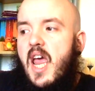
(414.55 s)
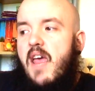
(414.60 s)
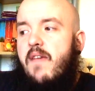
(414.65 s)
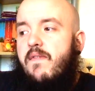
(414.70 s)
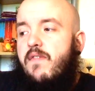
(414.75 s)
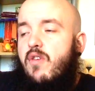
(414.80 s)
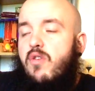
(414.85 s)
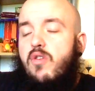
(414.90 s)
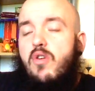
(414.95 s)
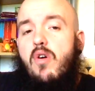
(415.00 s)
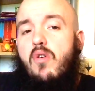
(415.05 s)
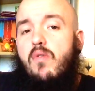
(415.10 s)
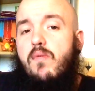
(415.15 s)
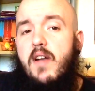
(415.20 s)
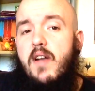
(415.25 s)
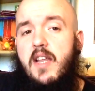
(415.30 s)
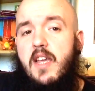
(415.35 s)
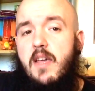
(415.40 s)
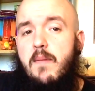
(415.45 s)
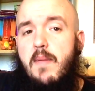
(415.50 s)
if you're not
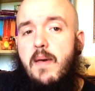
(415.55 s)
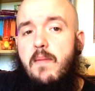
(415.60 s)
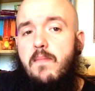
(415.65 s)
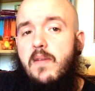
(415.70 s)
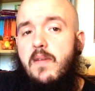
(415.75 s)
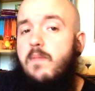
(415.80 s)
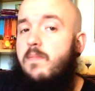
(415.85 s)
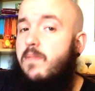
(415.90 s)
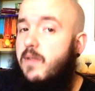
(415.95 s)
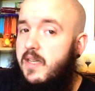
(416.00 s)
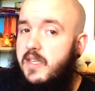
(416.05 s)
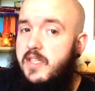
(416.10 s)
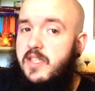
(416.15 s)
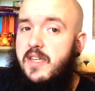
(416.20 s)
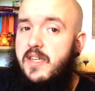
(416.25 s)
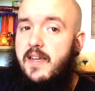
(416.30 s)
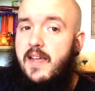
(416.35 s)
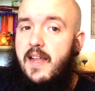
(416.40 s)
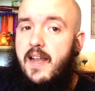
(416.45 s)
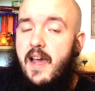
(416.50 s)
already a member, please
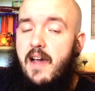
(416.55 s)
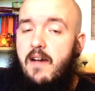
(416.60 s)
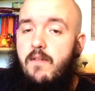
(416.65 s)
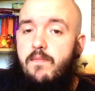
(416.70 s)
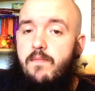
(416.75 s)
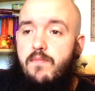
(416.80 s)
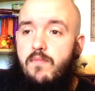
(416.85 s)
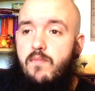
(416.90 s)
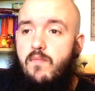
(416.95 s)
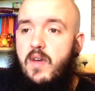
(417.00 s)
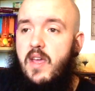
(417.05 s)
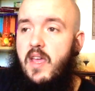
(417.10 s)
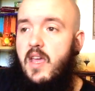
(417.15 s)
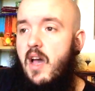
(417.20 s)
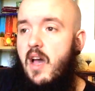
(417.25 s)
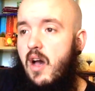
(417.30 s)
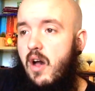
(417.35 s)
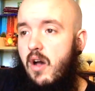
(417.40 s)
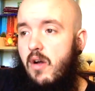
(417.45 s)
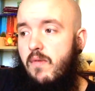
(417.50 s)
check it out. We
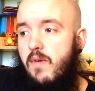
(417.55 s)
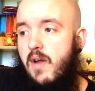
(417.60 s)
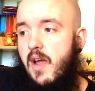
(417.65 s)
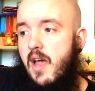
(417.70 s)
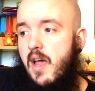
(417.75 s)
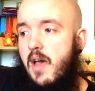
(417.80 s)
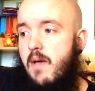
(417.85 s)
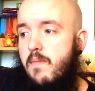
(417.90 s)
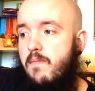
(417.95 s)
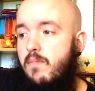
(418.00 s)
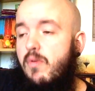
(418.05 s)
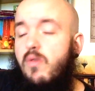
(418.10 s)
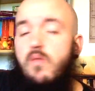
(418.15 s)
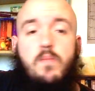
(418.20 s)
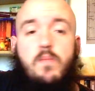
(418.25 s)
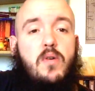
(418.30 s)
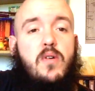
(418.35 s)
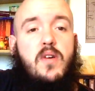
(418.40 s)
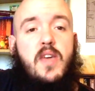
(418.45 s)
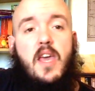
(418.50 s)
are Bald
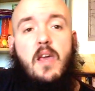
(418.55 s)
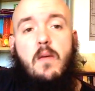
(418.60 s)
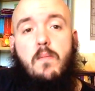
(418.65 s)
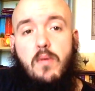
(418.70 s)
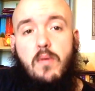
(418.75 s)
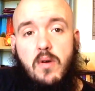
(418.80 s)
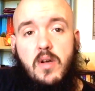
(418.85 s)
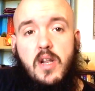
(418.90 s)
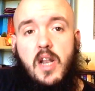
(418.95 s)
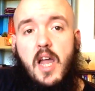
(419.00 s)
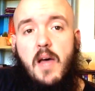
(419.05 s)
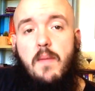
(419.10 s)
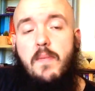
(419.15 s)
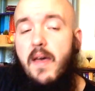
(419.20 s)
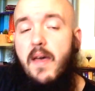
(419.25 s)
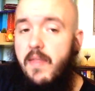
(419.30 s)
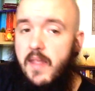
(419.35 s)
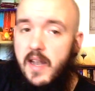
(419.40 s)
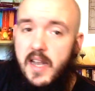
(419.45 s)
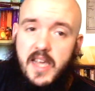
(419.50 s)
Book Geek Book Club
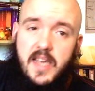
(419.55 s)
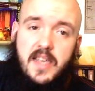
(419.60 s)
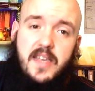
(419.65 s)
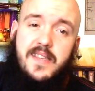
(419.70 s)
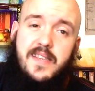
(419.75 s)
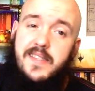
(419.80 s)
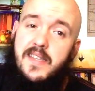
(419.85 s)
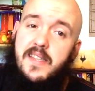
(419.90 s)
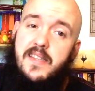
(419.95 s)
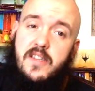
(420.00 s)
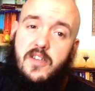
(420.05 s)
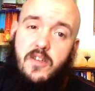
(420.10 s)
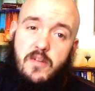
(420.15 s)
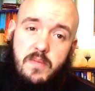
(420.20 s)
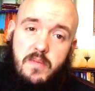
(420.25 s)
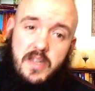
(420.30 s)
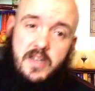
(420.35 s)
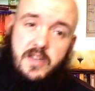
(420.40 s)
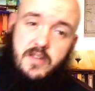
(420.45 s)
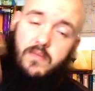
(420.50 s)
and the link is in the
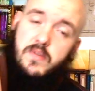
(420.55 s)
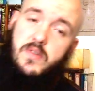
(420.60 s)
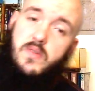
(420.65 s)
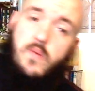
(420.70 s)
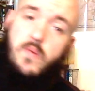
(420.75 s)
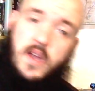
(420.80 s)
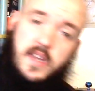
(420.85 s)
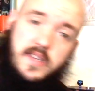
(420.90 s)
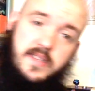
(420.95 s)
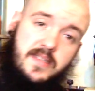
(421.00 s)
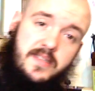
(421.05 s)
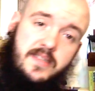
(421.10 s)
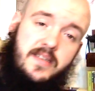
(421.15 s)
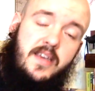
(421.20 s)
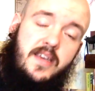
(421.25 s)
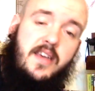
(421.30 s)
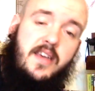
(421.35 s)
doobly-doo as always.